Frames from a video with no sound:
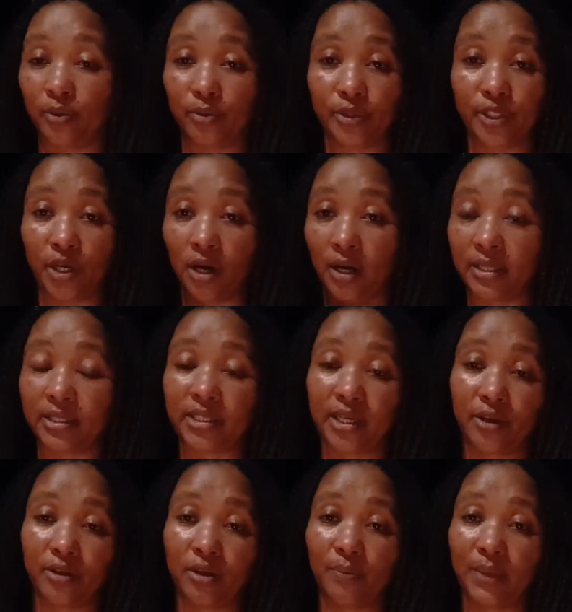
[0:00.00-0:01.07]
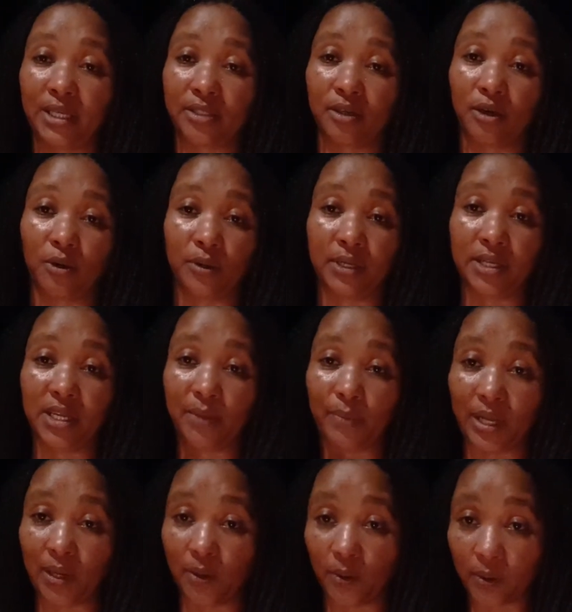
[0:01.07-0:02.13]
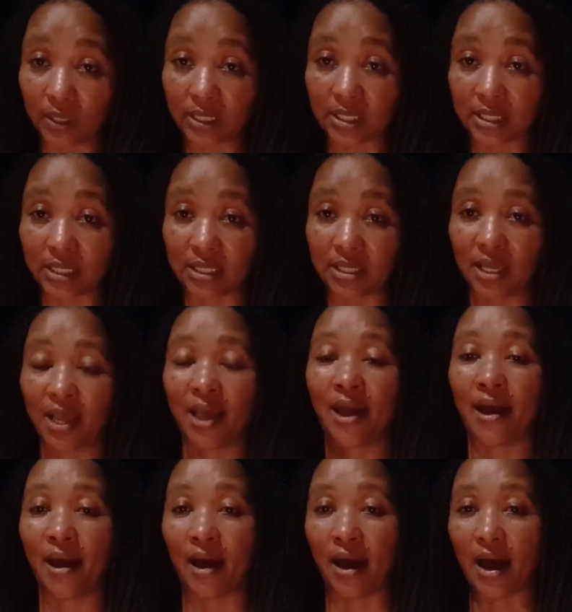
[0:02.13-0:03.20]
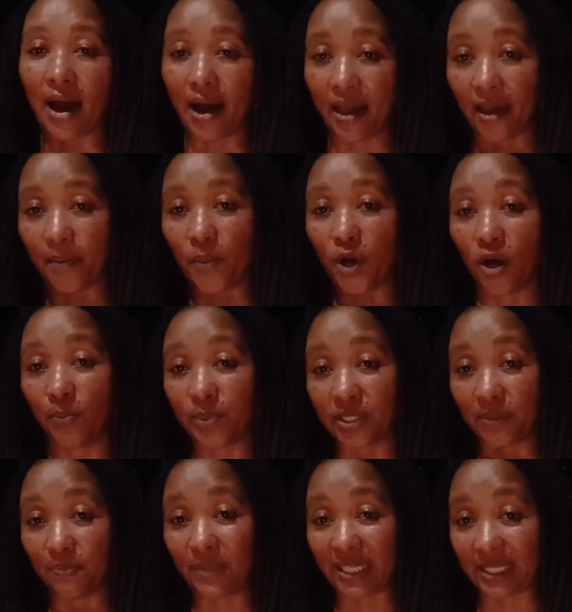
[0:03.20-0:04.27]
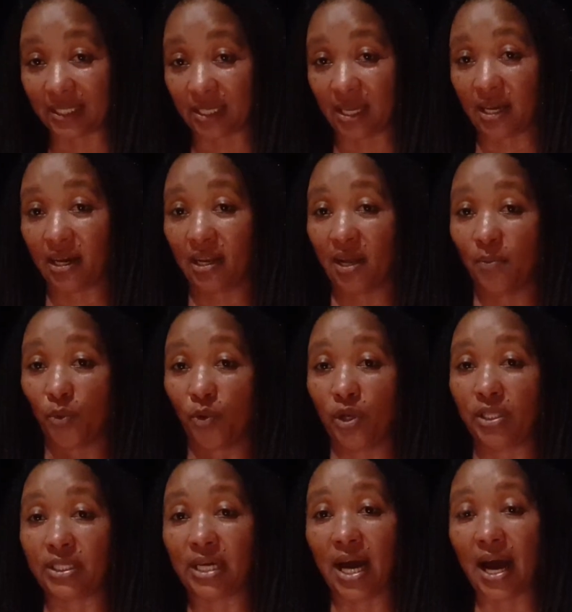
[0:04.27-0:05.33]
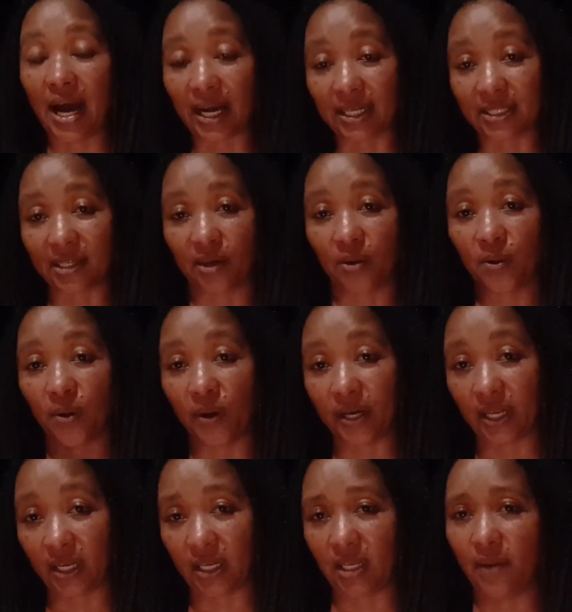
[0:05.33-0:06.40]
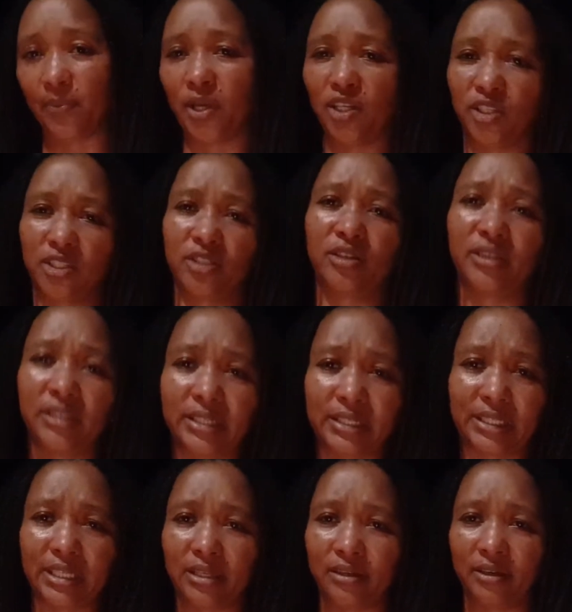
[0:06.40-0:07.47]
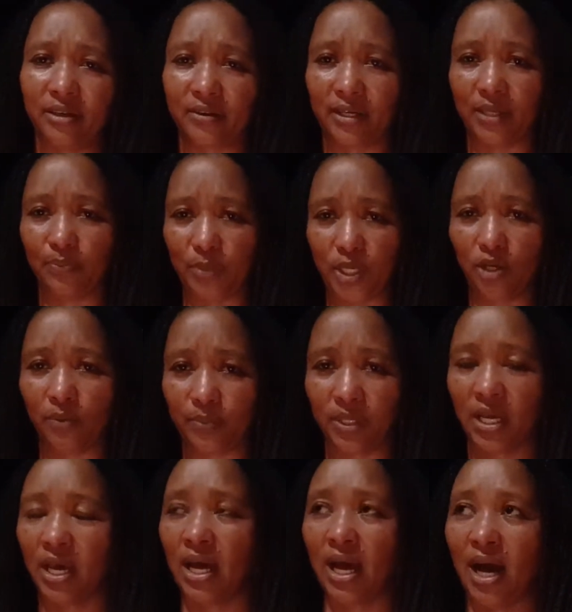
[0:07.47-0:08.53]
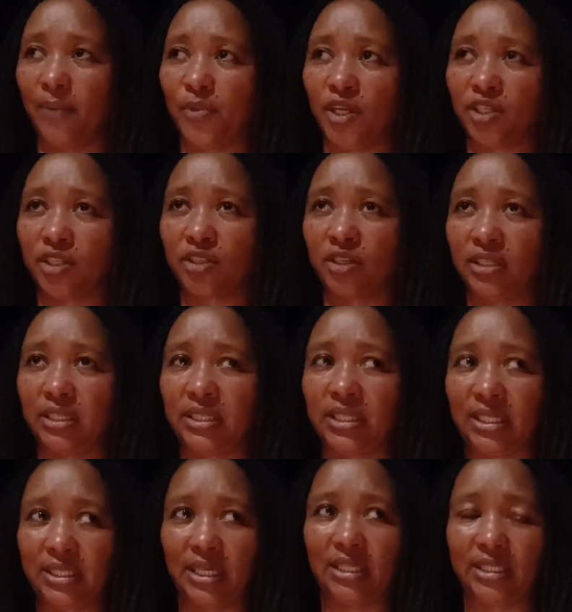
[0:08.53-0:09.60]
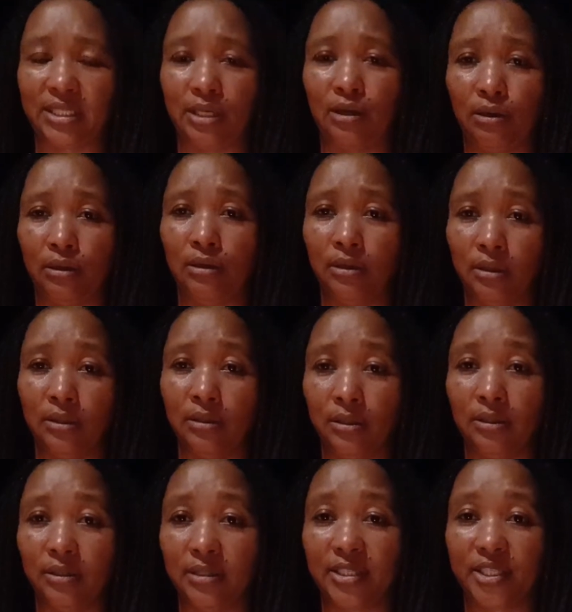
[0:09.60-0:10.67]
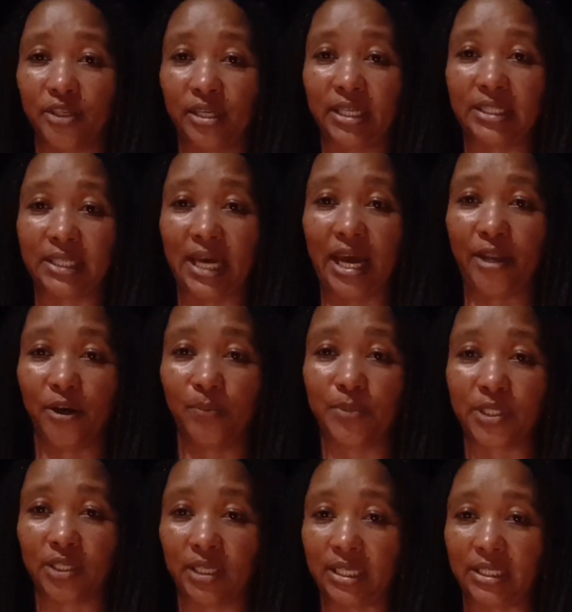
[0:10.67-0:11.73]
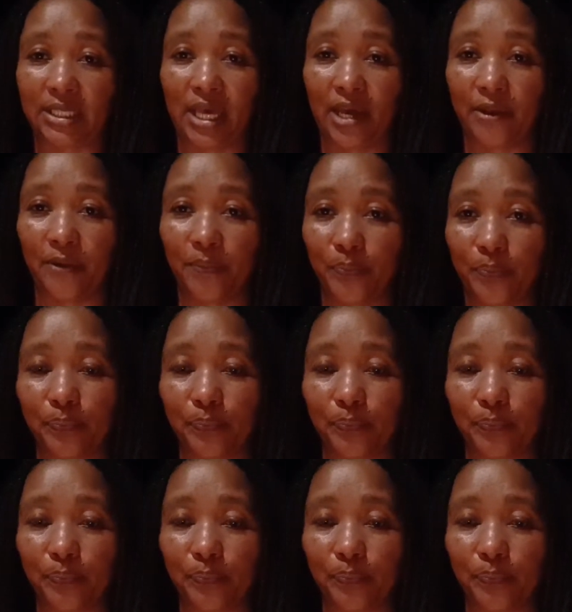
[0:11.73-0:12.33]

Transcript: daunting, no matter how dim it looks, I am optimistic and I'm going to act accordingly. I'm not just going to sit there and be up. I'm not just going to sit and say, oh, sunny side up, sunny side up.